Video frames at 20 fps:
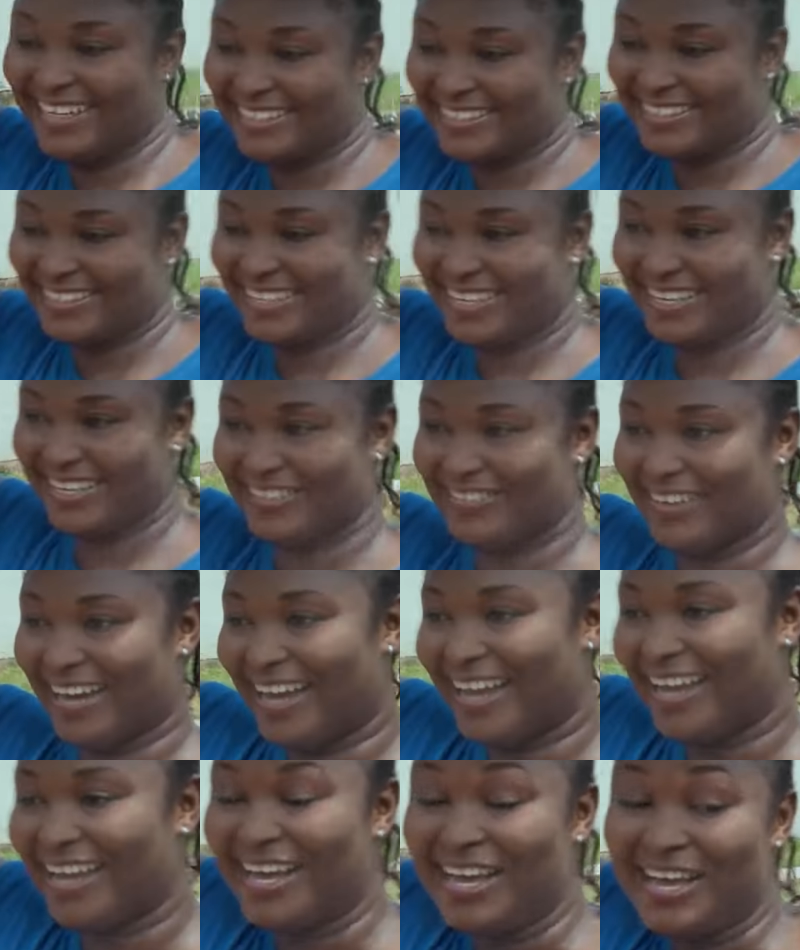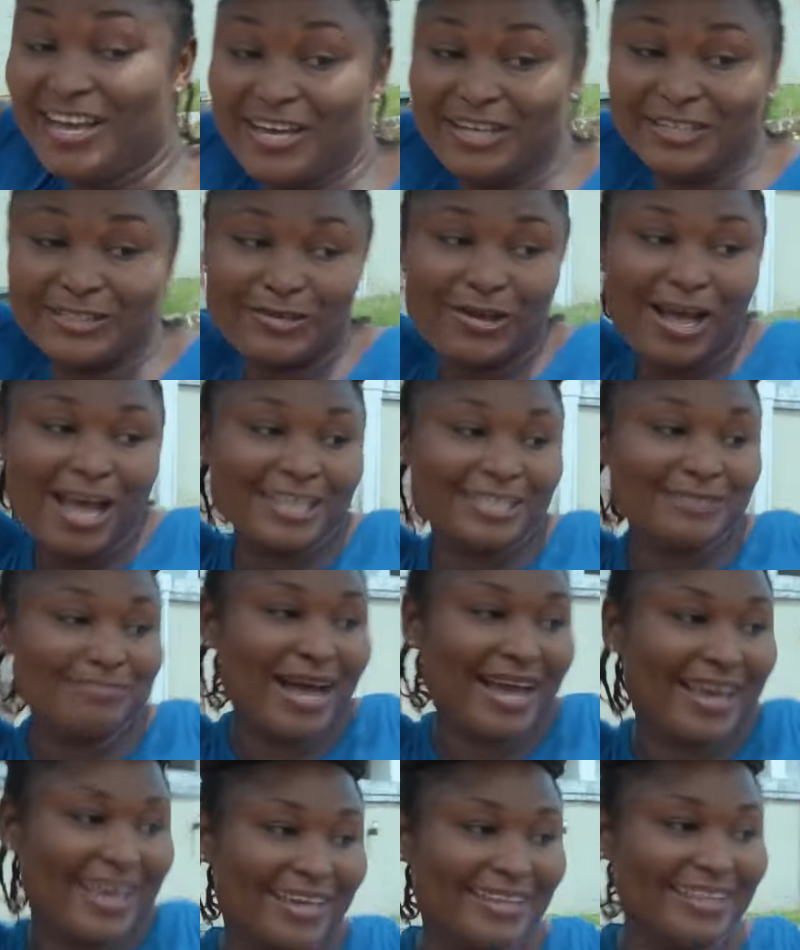It's okay, ma. So, how is
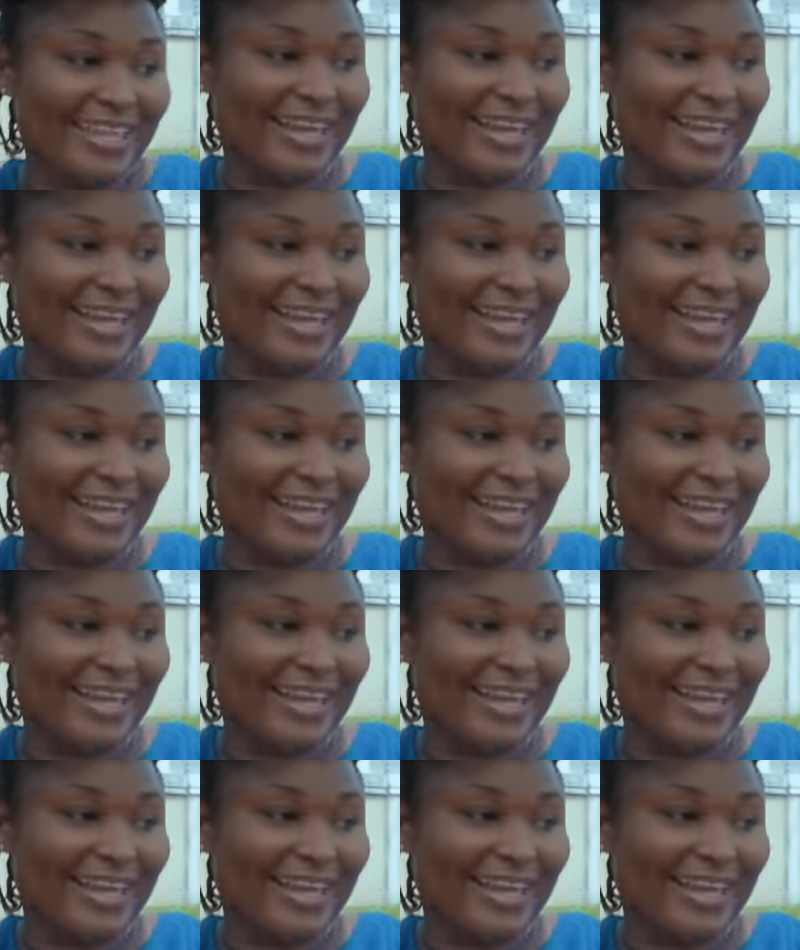market